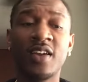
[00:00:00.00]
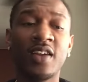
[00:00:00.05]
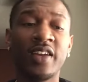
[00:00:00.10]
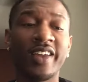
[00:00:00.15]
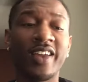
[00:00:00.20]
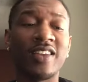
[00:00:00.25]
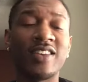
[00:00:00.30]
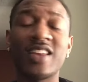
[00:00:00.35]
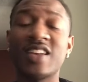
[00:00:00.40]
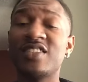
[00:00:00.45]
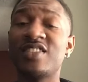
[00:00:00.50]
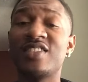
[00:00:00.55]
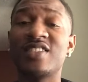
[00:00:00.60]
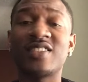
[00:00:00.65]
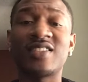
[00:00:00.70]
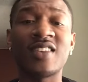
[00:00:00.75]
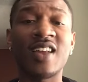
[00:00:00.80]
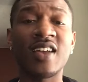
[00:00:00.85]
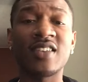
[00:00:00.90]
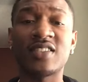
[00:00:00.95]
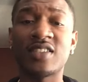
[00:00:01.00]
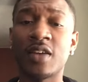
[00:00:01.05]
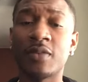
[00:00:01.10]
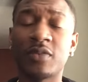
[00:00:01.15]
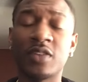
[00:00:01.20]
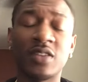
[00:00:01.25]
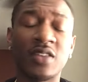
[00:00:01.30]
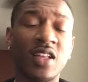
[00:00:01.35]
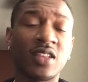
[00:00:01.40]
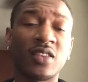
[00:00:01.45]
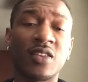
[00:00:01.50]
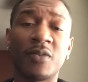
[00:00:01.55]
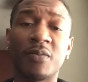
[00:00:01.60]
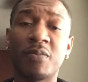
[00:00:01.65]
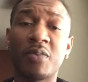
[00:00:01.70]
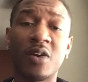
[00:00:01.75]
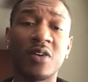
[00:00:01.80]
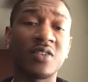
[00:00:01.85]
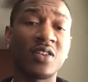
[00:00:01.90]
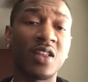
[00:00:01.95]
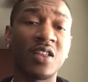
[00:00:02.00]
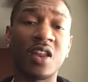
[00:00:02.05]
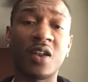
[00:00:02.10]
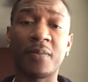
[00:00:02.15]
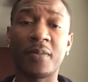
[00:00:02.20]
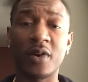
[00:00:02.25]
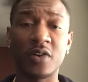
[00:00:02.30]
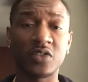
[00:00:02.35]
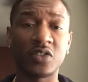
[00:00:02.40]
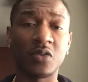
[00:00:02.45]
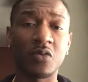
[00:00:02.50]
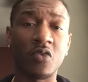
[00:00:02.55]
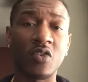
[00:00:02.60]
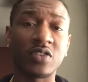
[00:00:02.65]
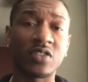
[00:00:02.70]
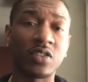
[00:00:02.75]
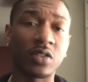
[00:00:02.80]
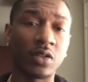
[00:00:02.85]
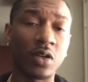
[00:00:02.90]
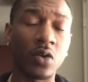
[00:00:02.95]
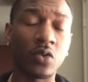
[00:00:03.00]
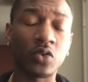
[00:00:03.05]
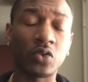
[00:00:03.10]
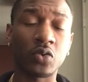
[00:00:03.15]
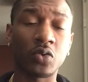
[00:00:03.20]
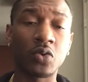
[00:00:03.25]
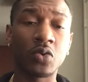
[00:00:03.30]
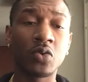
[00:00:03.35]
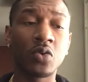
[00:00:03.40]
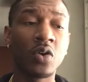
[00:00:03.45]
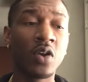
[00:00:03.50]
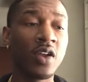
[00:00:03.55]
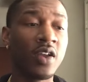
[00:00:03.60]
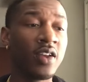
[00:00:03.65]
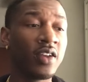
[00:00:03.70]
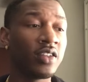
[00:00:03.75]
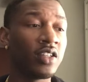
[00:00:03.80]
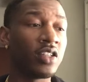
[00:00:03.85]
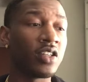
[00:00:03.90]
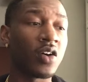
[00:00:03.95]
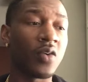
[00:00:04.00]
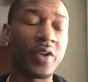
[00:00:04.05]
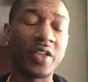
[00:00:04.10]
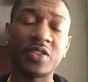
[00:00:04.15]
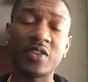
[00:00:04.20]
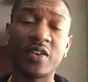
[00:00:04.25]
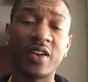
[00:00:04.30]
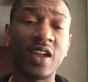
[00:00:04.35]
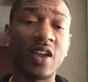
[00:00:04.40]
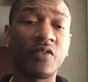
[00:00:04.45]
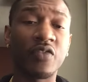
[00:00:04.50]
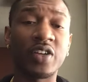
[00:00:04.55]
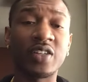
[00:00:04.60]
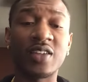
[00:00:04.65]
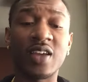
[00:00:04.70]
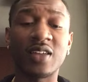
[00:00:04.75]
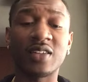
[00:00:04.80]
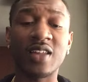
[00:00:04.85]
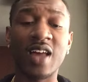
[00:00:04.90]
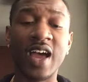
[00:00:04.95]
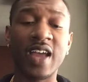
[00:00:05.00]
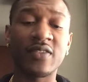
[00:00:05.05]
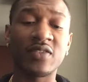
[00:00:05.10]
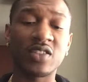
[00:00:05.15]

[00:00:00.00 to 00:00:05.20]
And that's just not something that that a person wants to go through, in their everyday life.